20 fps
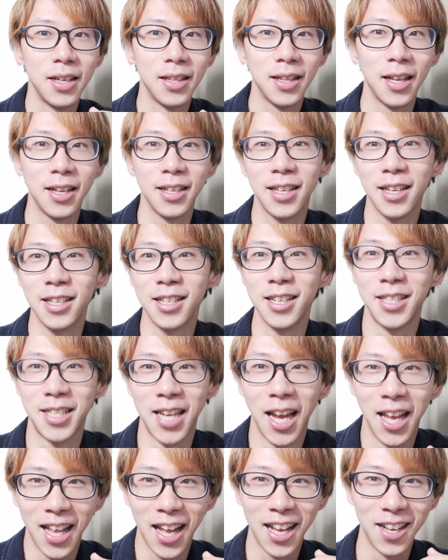That doesn't
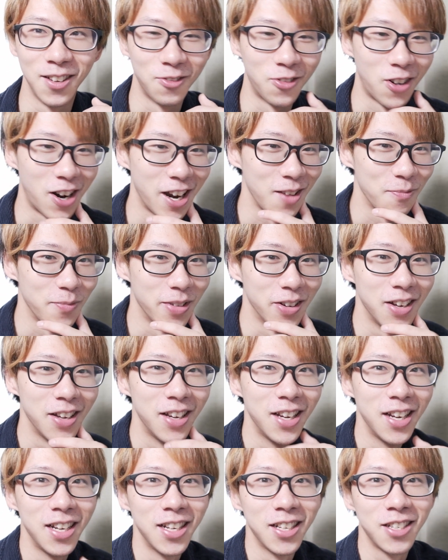sound right, but
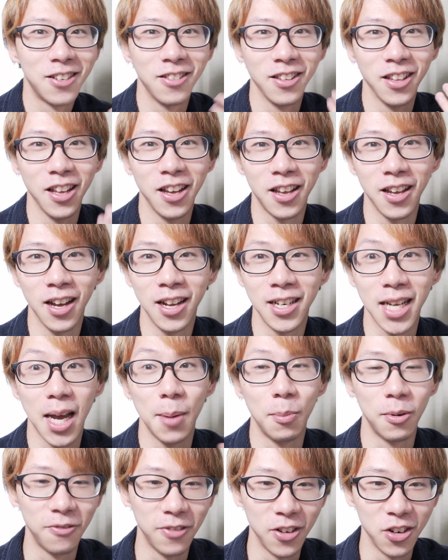sort of like a
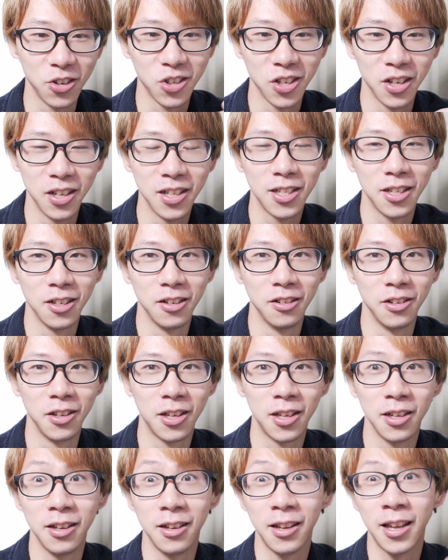timer function, so you
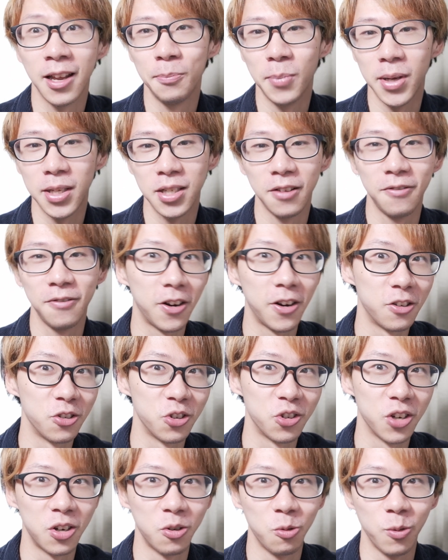can basically the
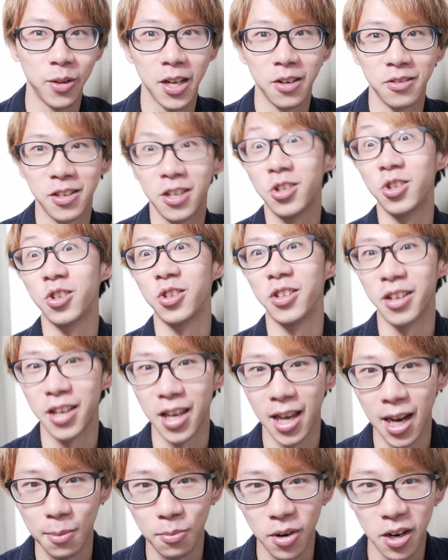shutter without touching the
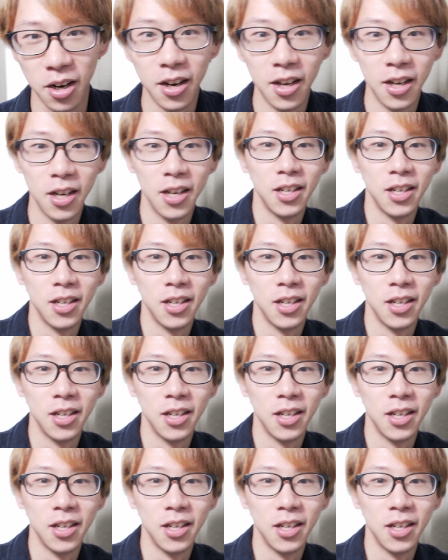camera.